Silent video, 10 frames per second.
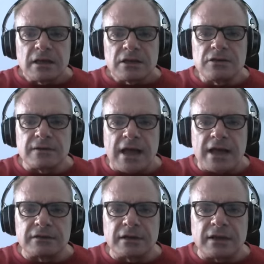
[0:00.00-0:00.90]

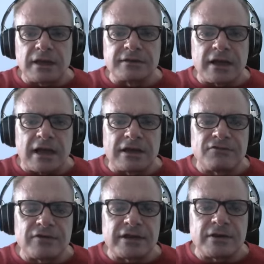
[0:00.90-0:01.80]
Uganda, and the
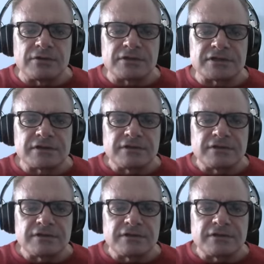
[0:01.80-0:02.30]
Ivory Coast